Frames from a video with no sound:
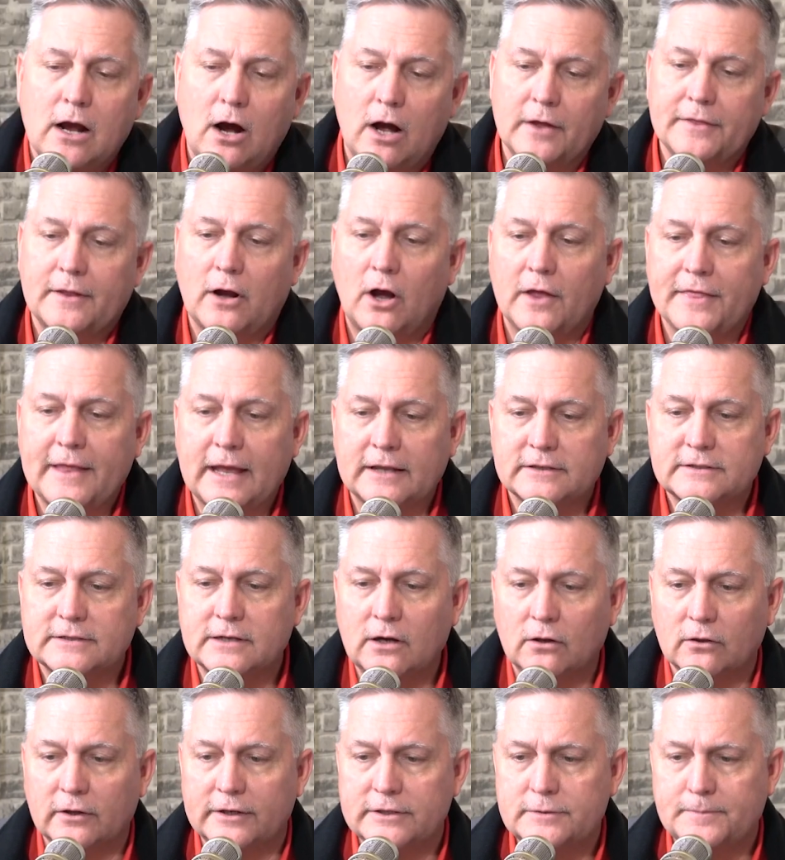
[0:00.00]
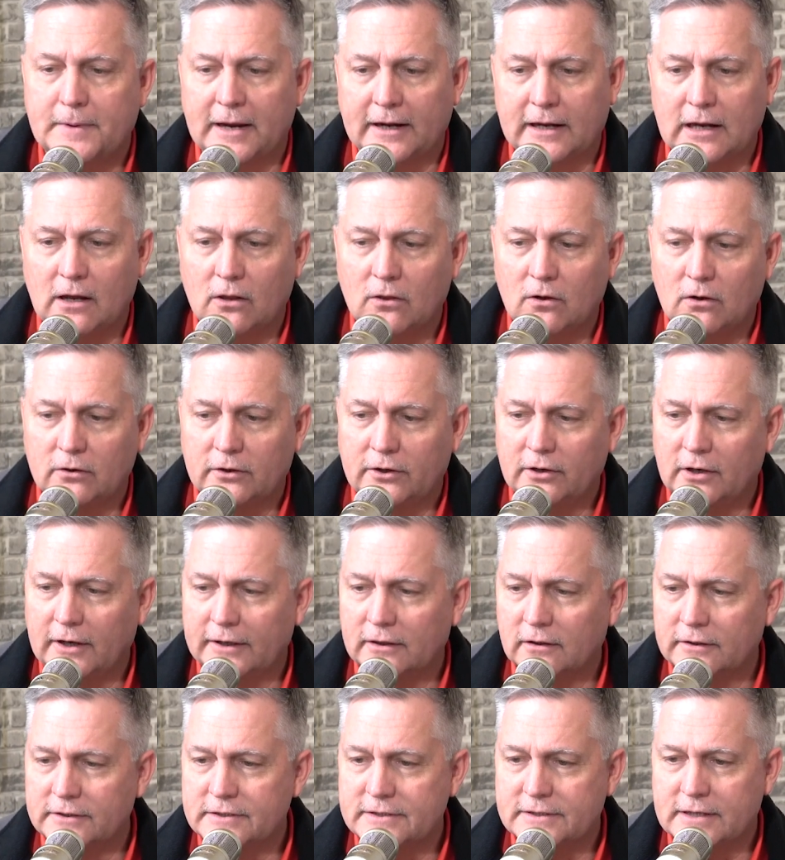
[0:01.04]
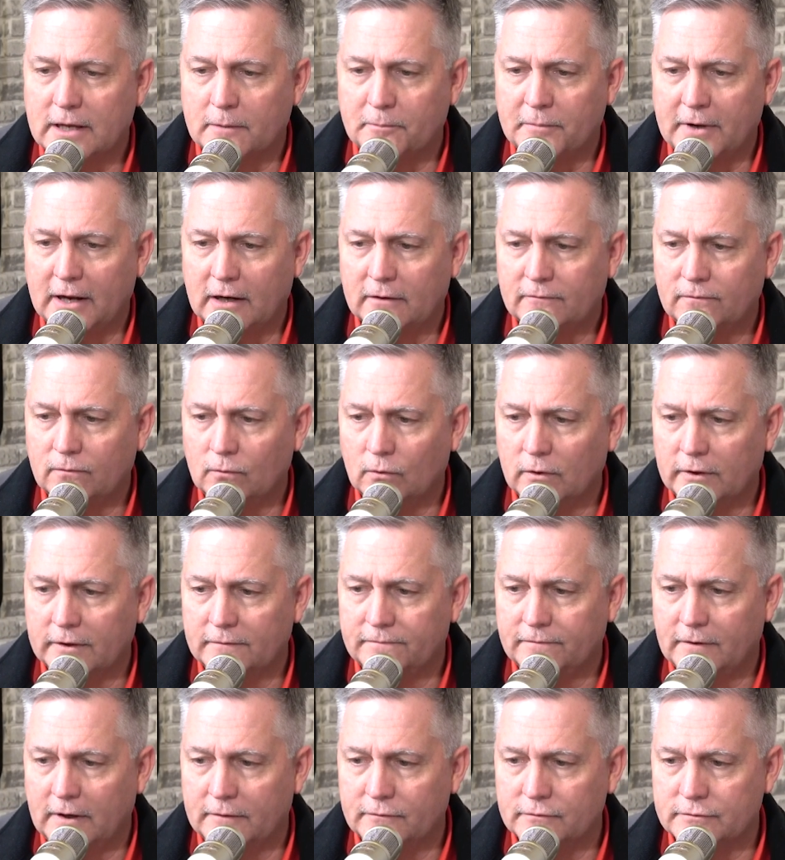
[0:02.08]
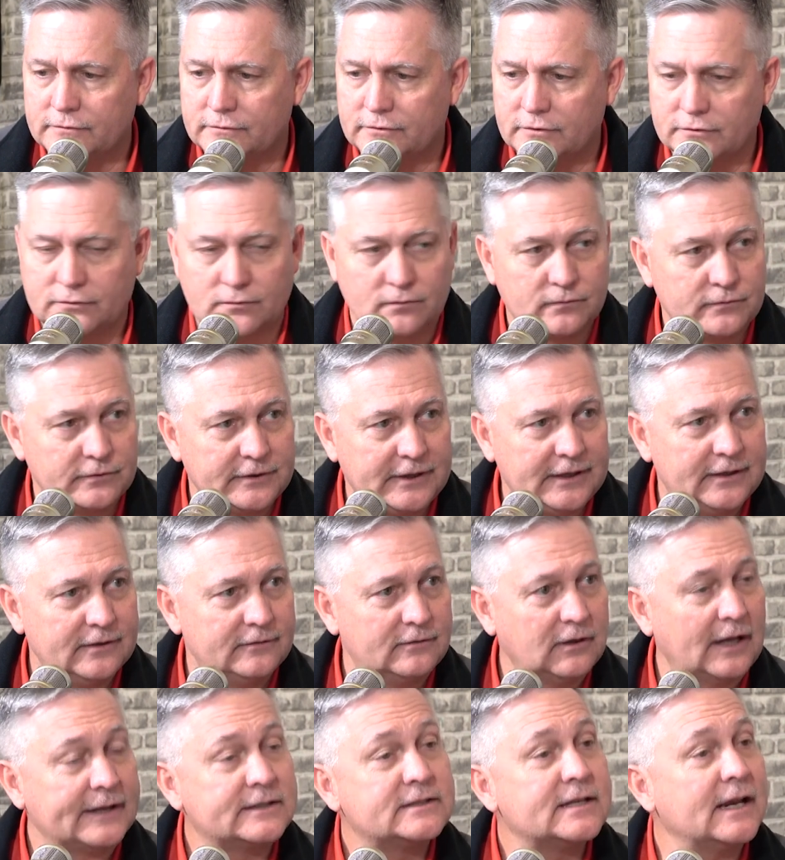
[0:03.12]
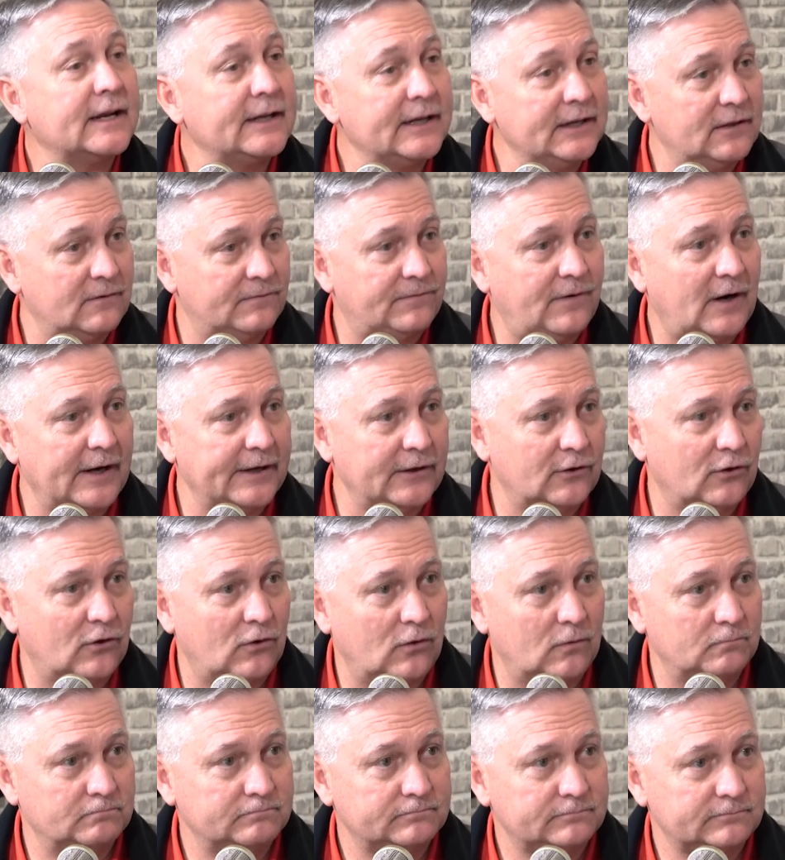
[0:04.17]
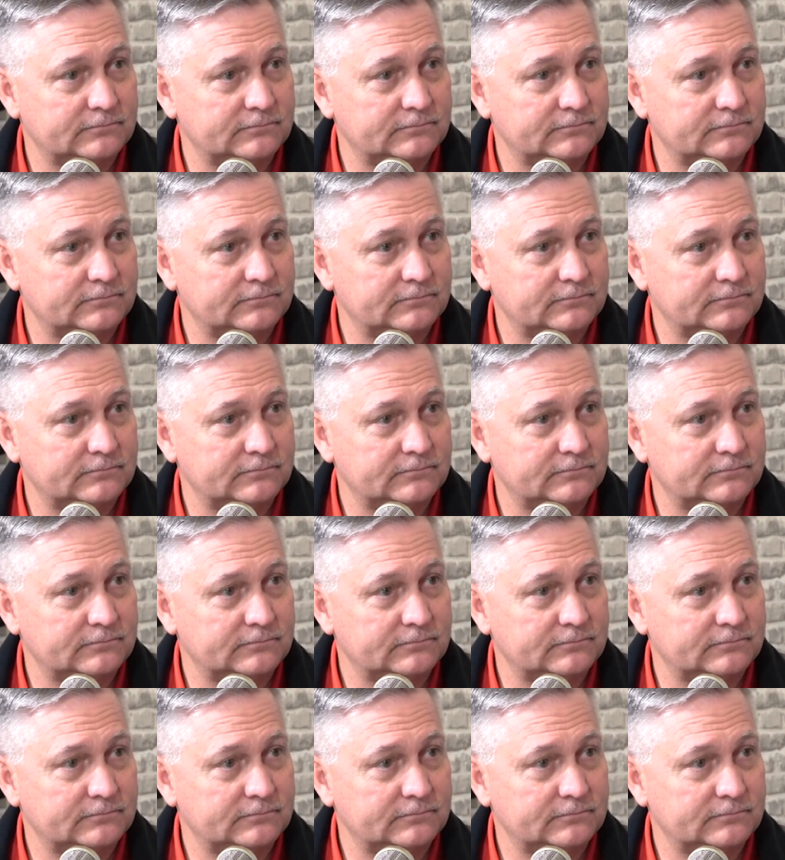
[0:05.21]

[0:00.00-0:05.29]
On that sell and lease back, how long could I lease that back for if I was just needed, like say I need to find a home?